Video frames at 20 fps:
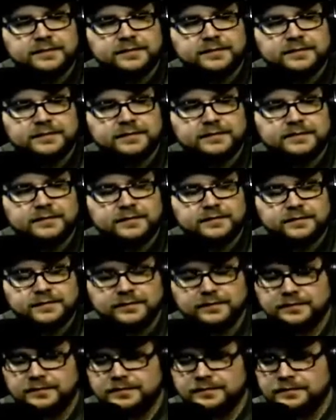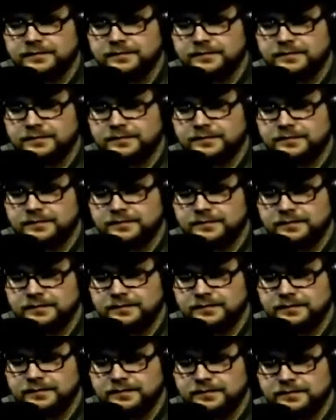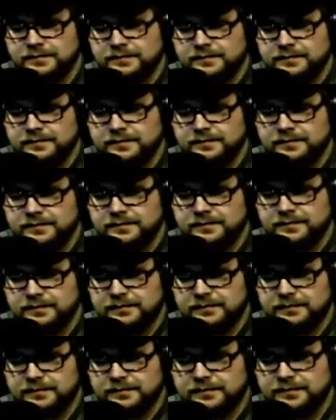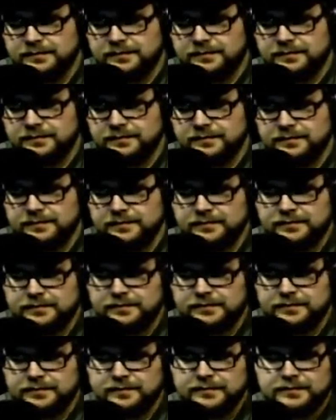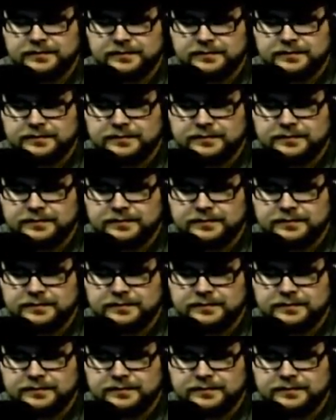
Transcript: The person shown says nothing.